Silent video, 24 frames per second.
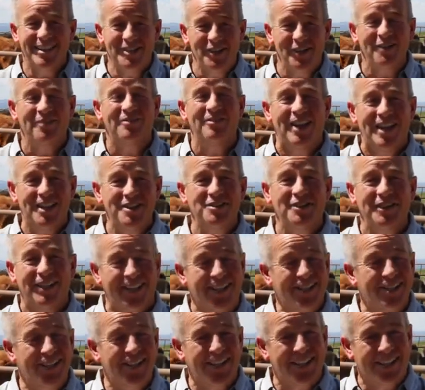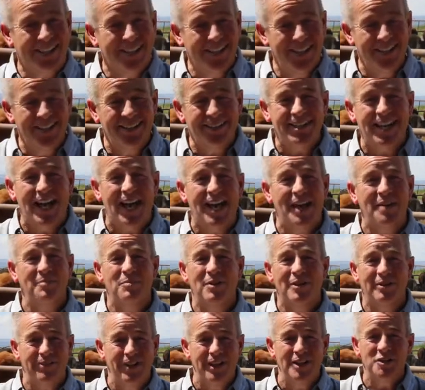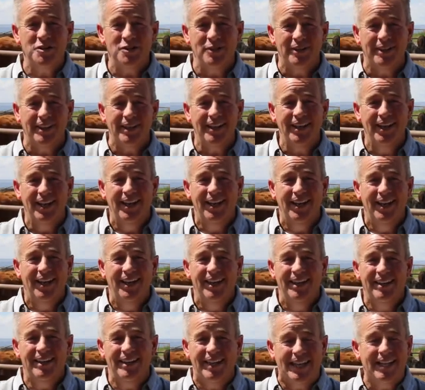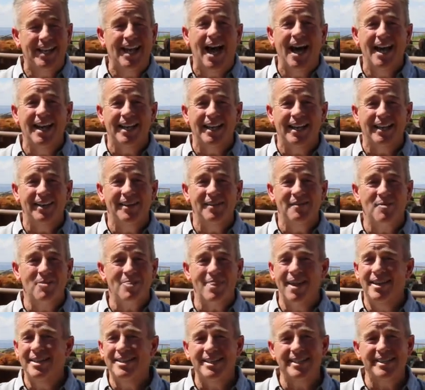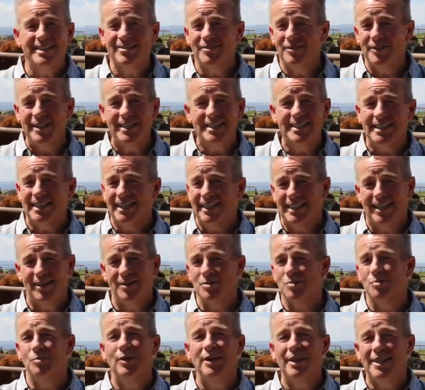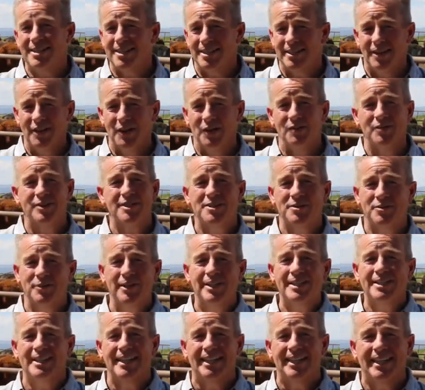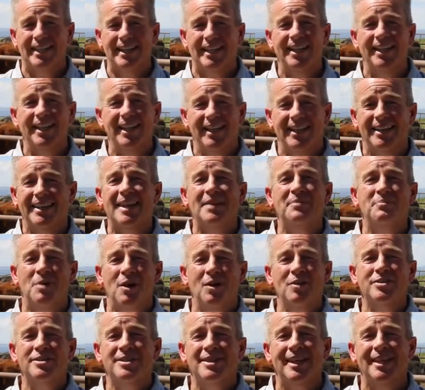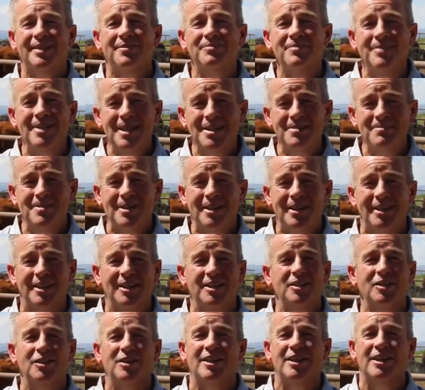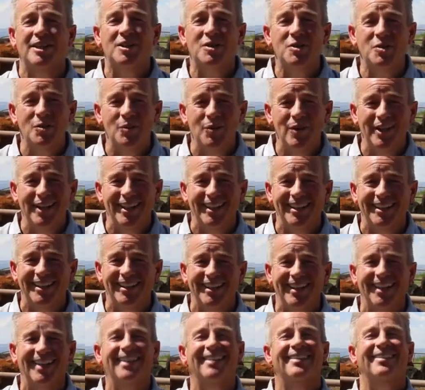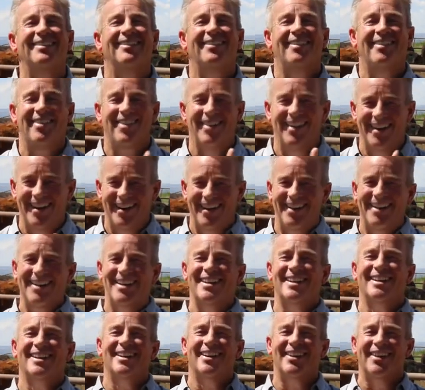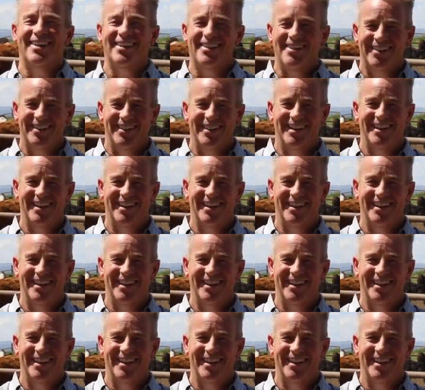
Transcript: so eventually, it took a little time, but eventually they got it. And just recently, that was weeks ago, just recently, they both said, Mimi, you're the queen. There you go.